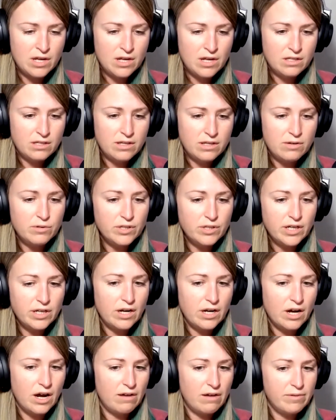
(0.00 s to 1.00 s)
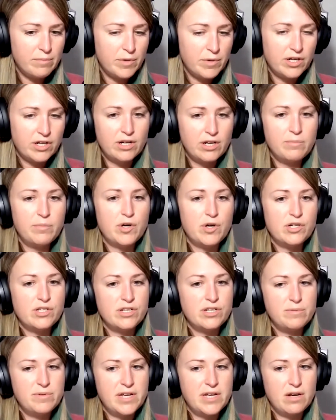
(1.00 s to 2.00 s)
really didn't have a marketing person
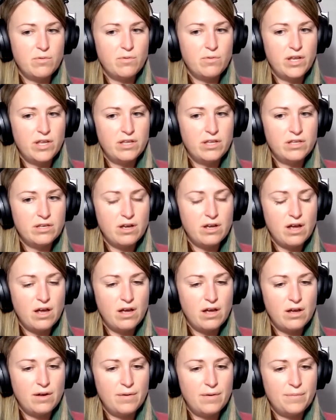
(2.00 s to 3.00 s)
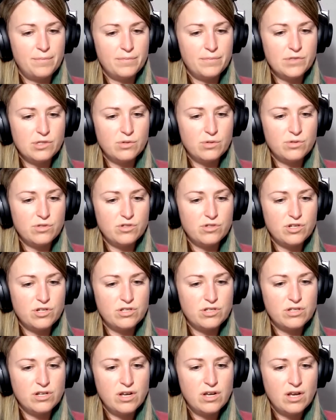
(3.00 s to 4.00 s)
to begin with. So it was just
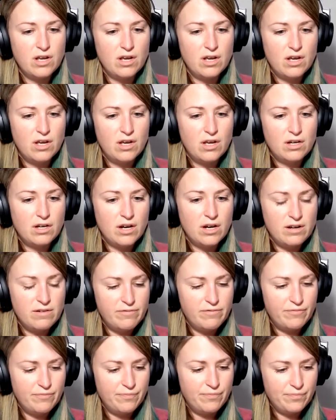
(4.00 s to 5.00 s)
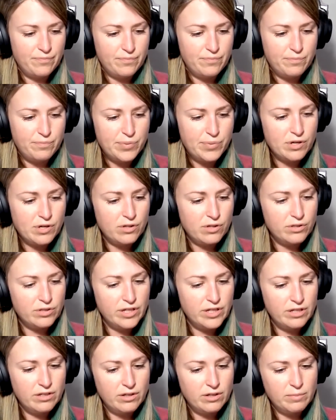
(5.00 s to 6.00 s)
kind of
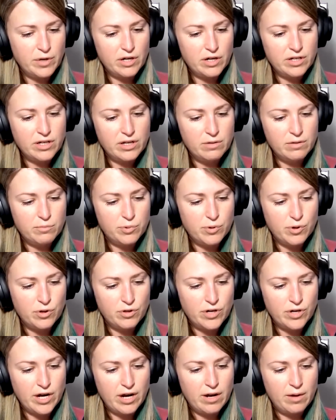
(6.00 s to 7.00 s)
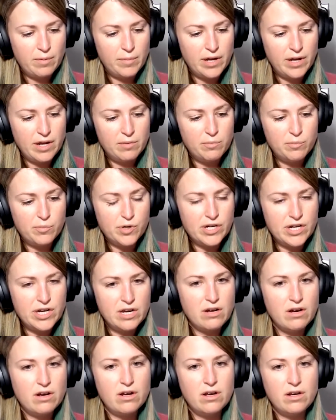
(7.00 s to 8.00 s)
building their marketing program and bringing
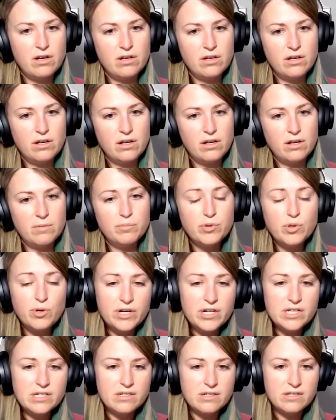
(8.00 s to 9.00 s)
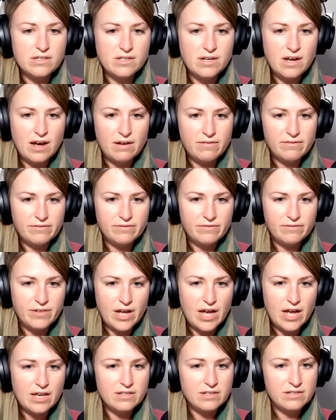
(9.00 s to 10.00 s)
on employees and staff
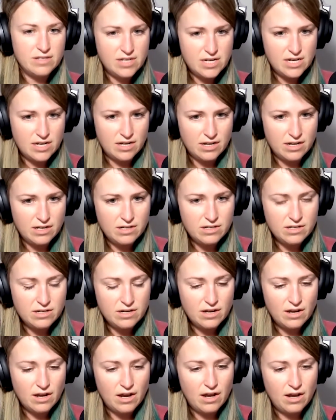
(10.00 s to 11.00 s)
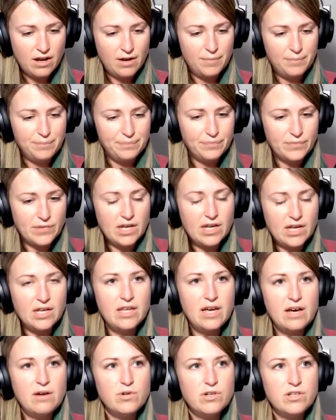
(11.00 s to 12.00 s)
as needed. And
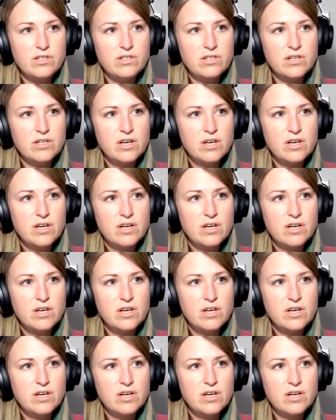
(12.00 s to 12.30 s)
that was